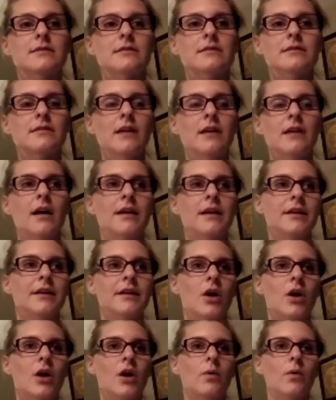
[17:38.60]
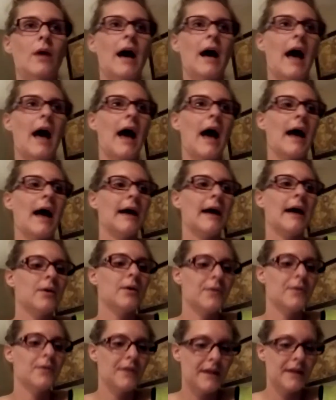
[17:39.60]
I
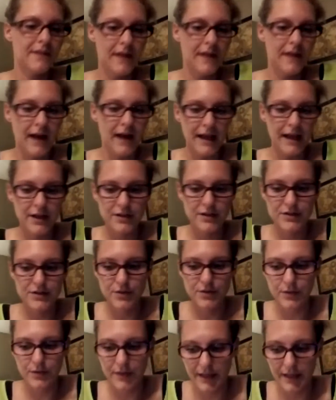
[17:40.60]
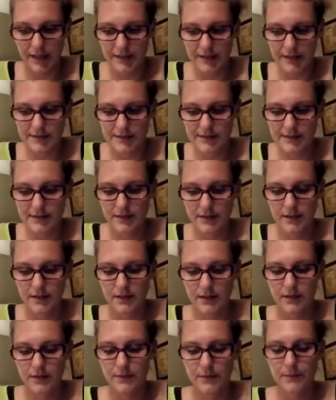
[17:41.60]
don't think that I could do this
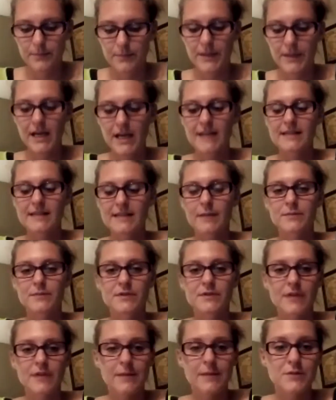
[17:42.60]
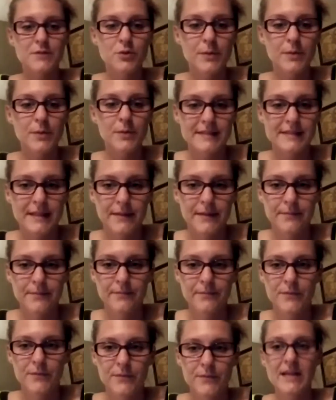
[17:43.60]
because I'm too busy.
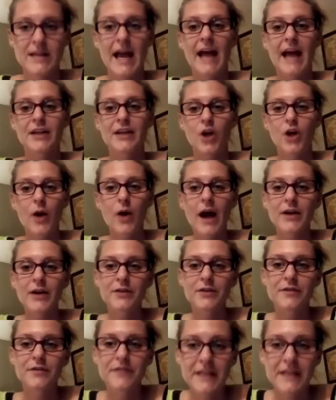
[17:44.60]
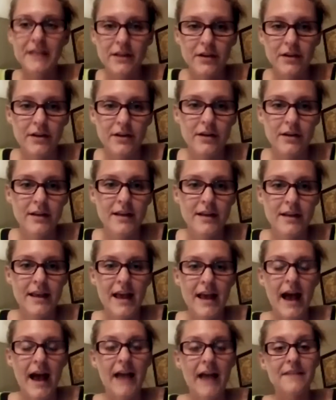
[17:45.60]
You say, I know how you feel.
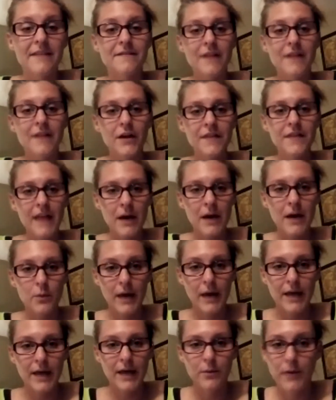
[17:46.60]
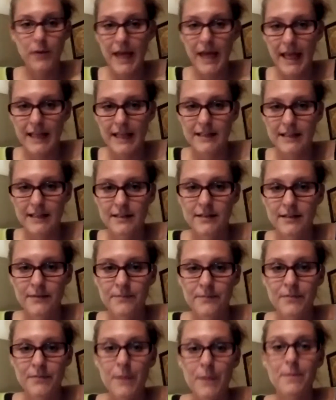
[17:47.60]
I felt that way
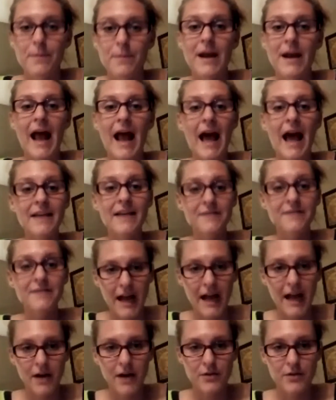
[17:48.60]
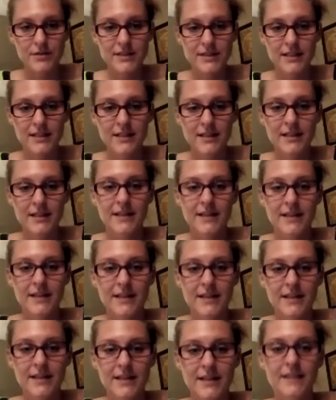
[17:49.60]
but I found
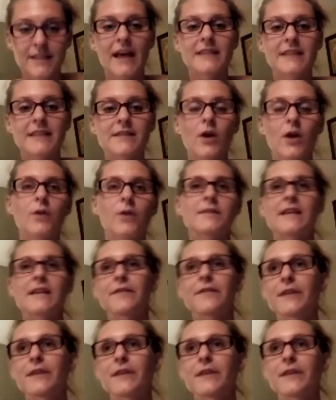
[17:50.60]
that, so say for